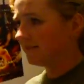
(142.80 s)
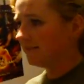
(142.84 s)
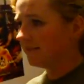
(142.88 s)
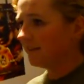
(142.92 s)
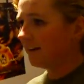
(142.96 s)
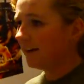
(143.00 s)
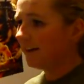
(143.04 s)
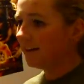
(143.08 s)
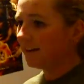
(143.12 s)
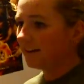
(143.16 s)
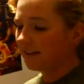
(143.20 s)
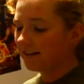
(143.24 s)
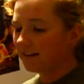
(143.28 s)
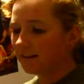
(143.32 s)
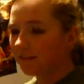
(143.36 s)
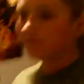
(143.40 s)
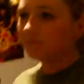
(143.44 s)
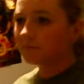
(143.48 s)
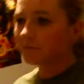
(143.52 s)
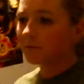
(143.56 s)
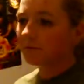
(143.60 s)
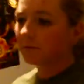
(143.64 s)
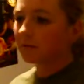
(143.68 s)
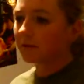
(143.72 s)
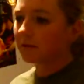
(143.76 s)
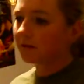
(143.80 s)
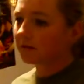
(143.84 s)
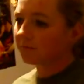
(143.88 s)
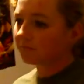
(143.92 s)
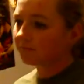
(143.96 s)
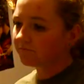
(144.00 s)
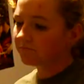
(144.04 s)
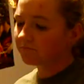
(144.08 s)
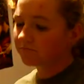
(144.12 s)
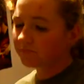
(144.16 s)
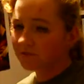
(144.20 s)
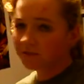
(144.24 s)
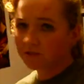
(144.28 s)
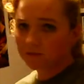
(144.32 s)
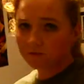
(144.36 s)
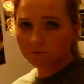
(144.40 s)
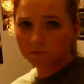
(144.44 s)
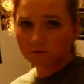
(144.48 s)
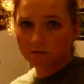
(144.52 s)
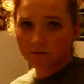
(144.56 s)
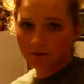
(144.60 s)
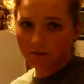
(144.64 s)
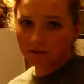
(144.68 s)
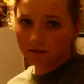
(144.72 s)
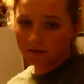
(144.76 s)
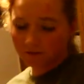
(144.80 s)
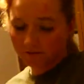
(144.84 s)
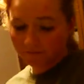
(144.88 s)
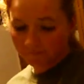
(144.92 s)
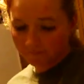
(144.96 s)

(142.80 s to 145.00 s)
hey, they closed my window. Sweet.